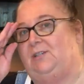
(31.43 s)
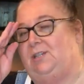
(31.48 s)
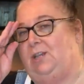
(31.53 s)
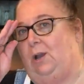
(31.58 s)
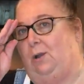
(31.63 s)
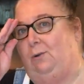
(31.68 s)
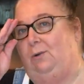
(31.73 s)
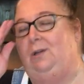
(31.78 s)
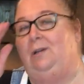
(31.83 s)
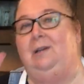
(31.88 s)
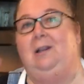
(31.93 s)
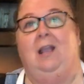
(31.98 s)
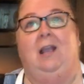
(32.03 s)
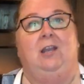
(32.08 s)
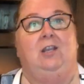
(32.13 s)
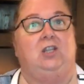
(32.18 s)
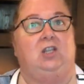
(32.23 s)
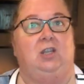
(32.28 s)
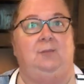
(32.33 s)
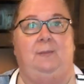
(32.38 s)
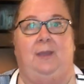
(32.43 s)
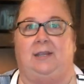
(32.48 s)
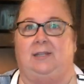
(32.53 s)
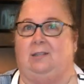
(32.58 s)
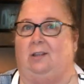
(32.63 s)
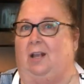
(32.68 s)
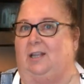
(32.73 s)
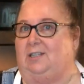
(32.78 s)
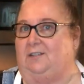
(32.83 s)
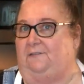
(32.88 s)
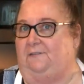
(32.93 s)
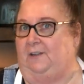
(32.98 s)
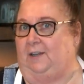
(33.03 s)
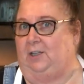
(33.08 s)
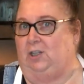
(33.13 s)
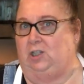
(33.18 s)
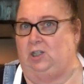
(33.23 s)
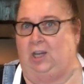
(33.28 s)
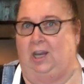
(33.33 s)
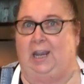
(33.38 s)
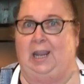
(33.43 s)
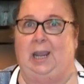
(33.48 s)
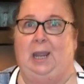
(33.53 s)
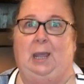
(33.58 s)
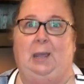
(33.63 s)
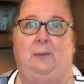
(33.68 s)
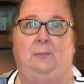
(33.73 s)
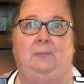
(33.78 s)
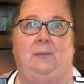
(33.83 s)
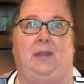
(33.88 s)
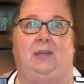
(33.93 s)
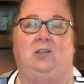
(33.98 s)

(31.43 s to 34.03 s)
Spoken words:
So she makes lots of fig jam,